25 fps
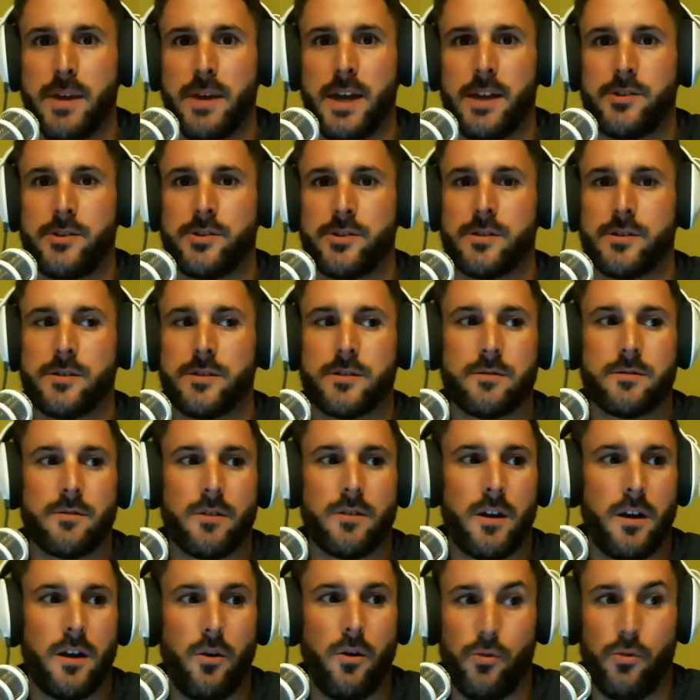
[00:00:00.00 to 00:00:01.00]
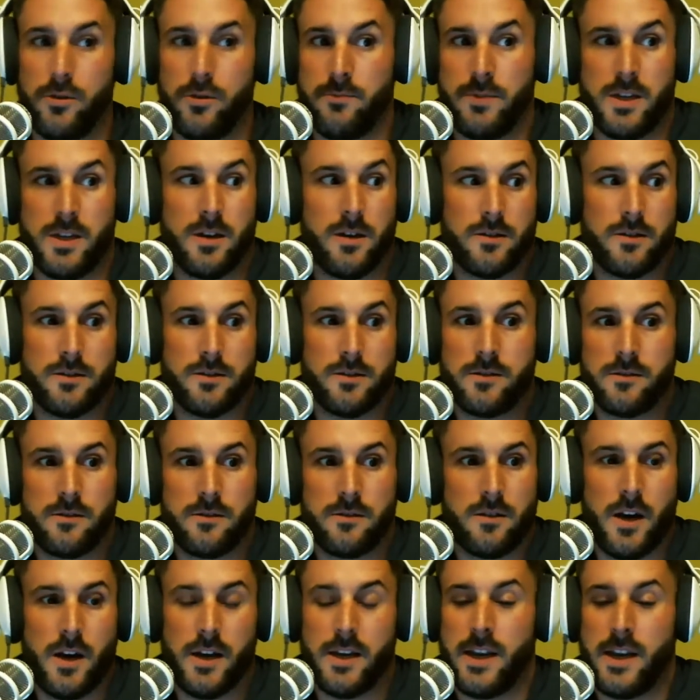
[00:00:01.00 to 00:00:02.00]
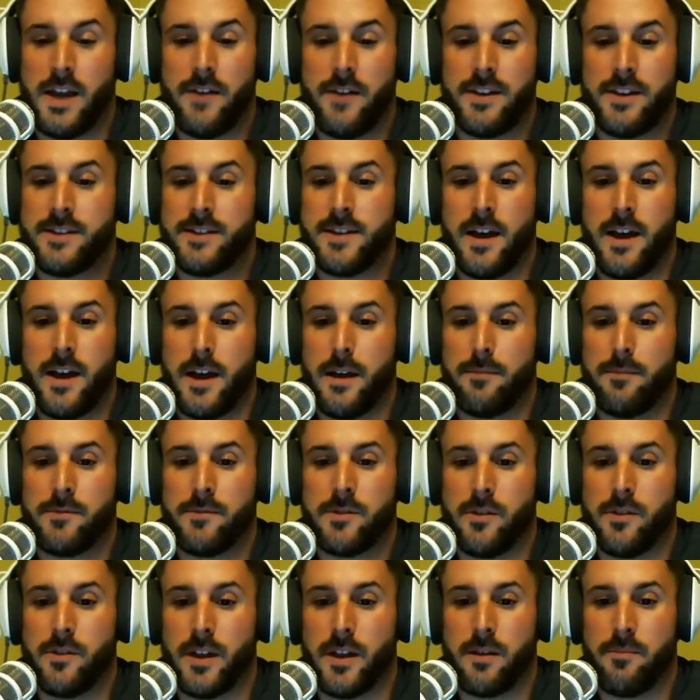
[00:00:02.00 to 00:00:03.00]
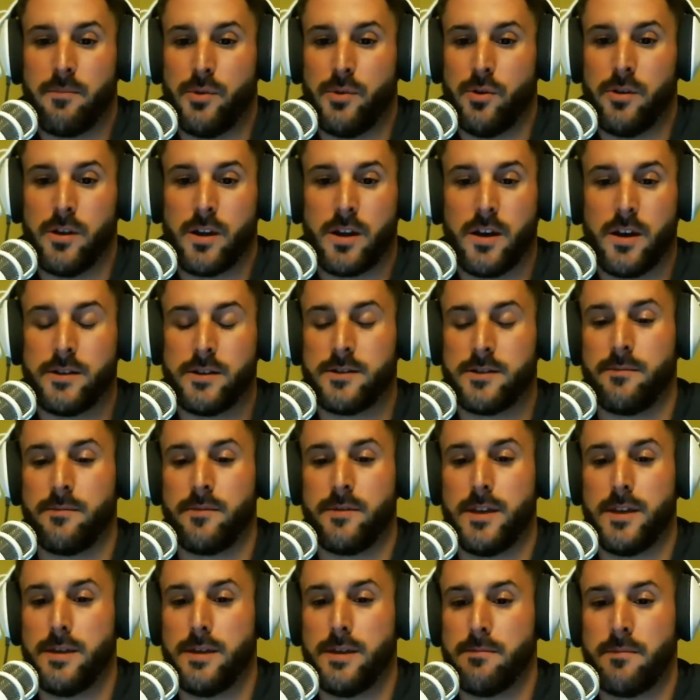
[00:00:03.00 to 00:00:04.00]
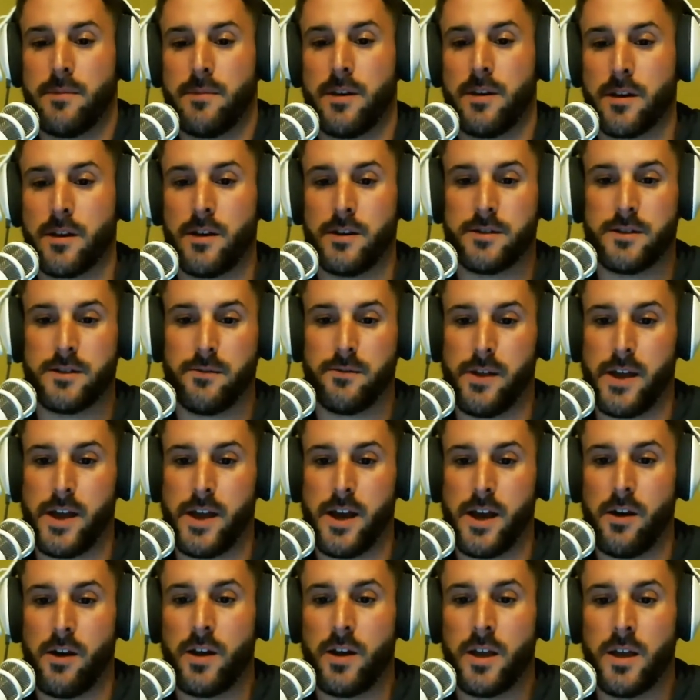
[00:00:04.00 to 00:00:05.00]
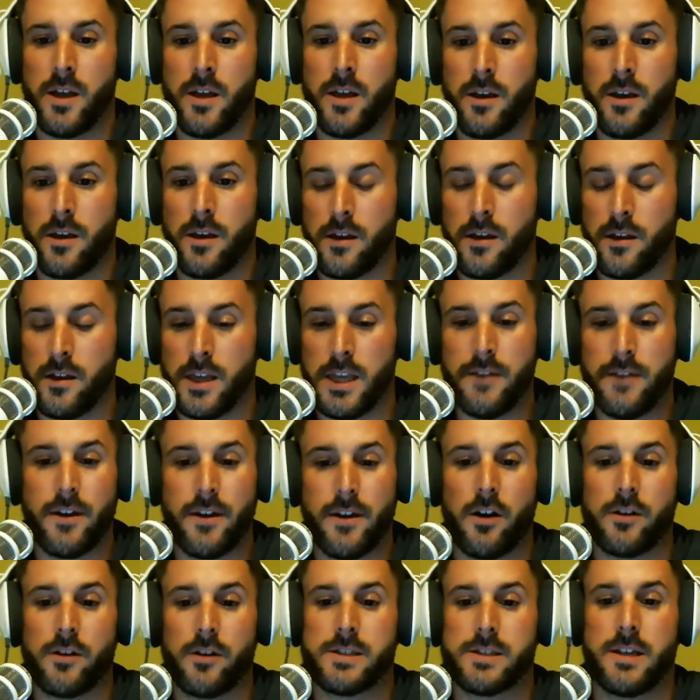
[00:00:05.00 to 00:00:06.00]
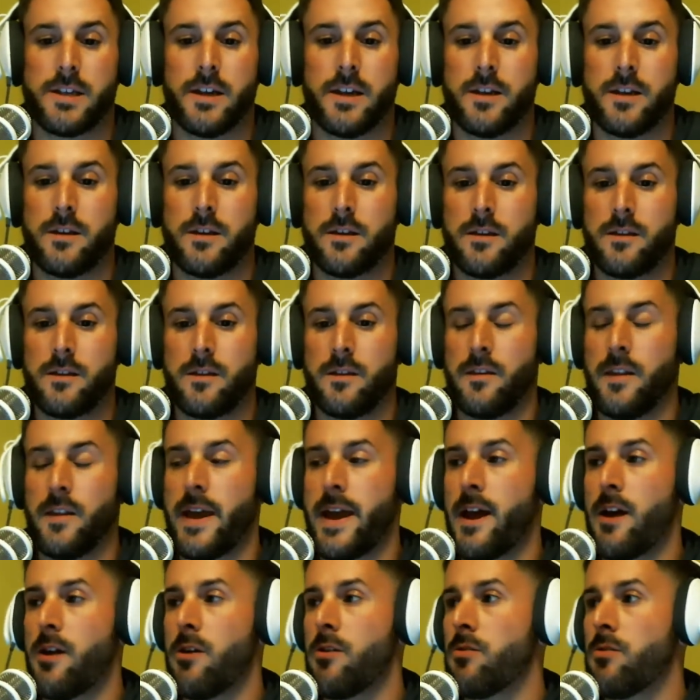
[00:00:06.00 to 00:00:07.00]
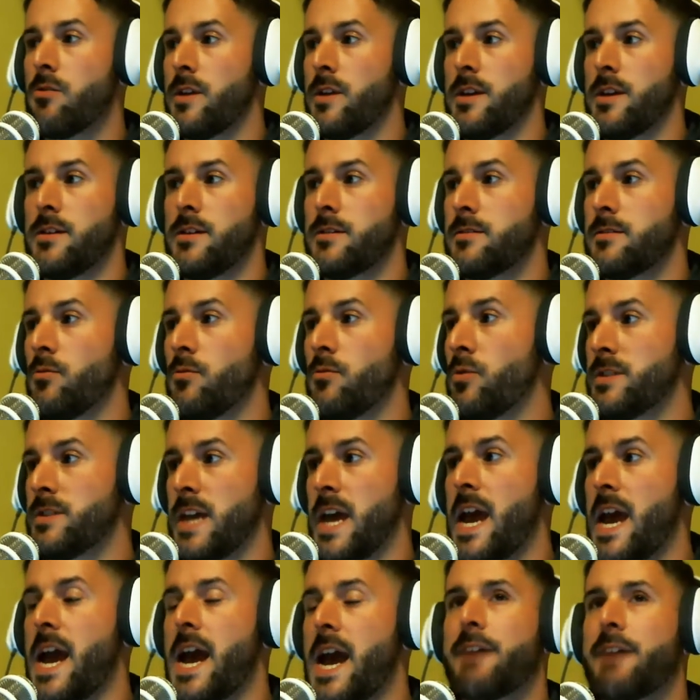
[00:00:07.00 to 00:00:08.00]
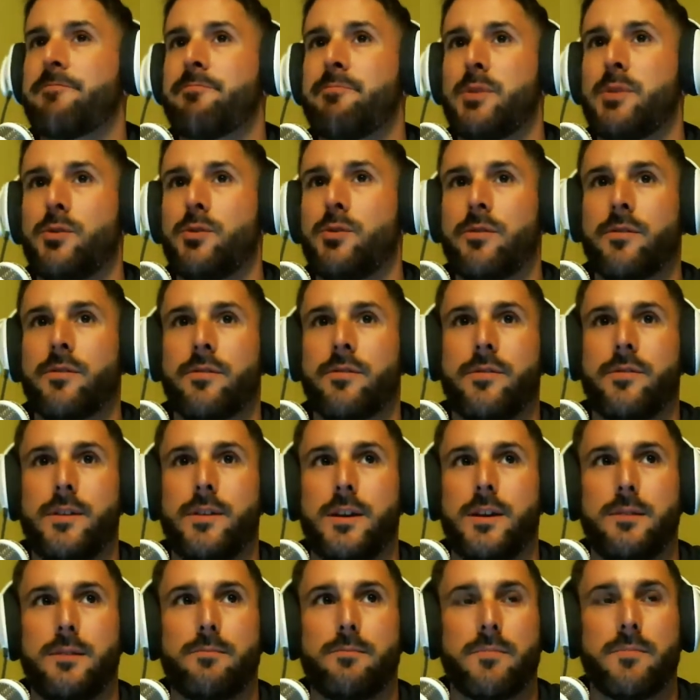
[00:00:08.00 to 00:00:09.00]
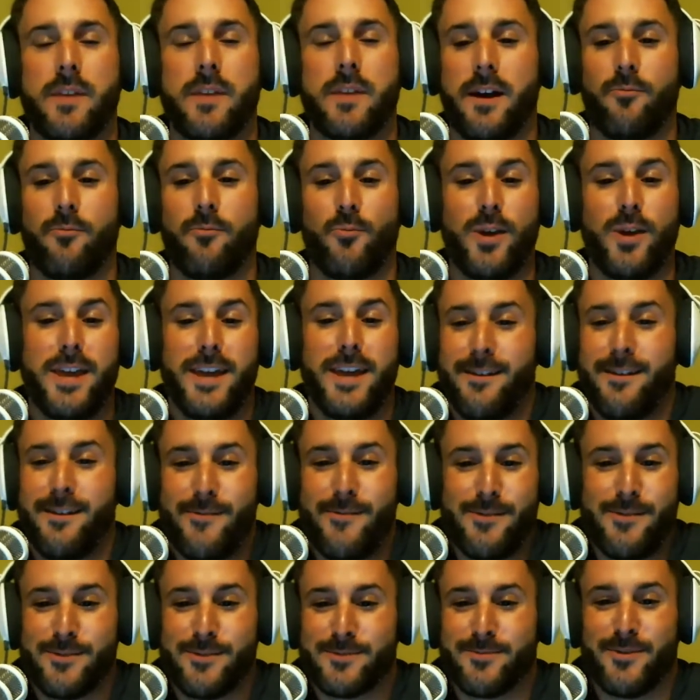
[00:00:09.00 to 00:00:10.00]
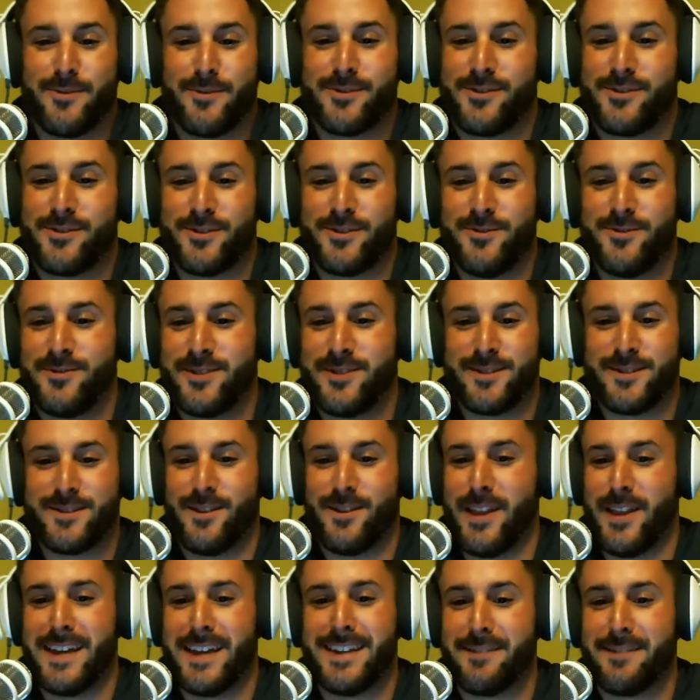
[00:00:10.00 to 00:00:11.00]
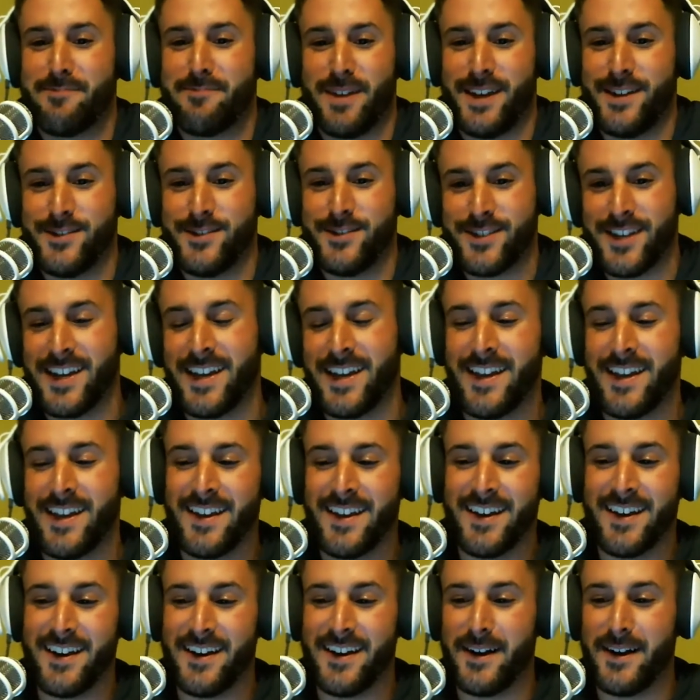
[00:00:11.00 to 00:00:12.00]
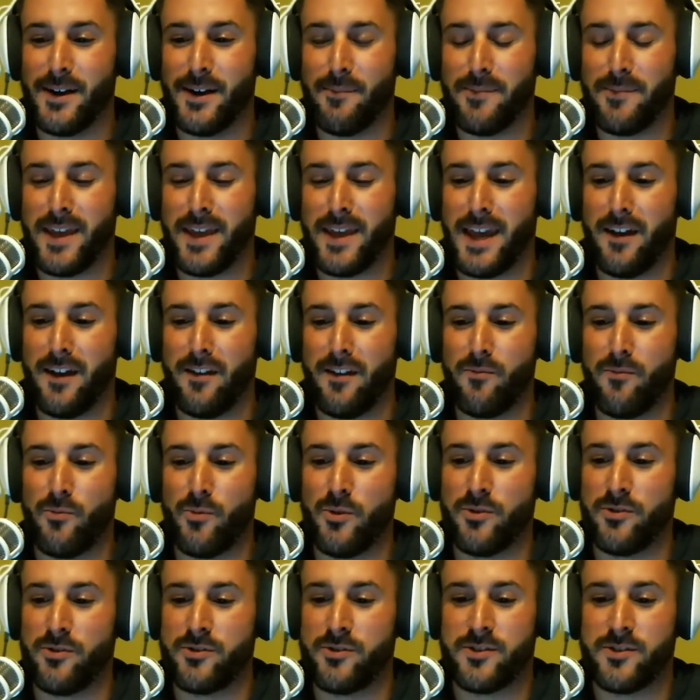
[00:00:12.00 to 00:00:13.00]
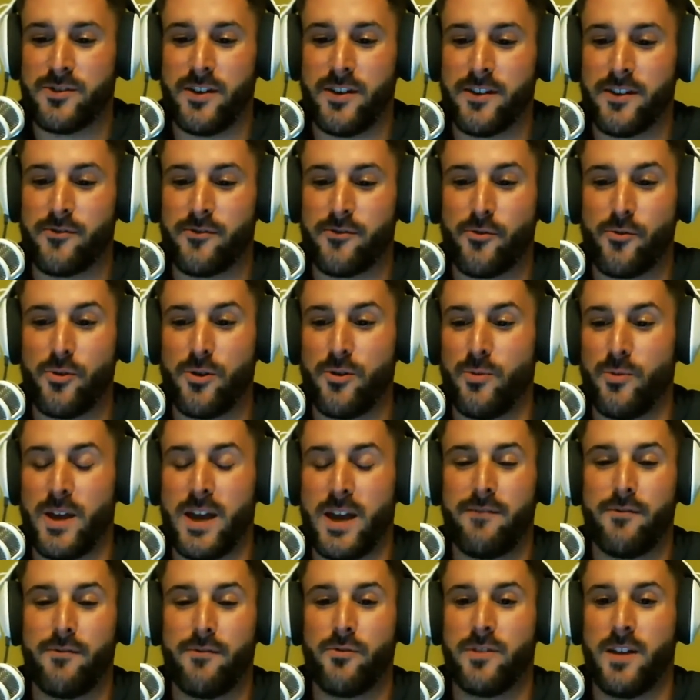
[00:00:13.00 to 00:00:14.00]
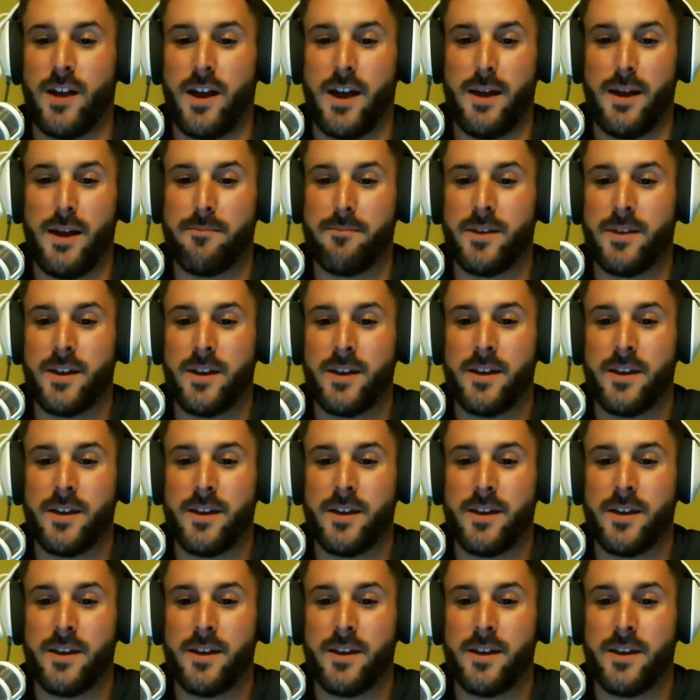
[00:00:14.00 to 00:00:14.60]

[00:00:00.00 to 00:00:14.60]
pages only because I didn't have any time to like build a custom theme and a custom layout. And even our site now was a half-built theme that we were supposed to just use as a landing page, and we were just like, screw it, we have no time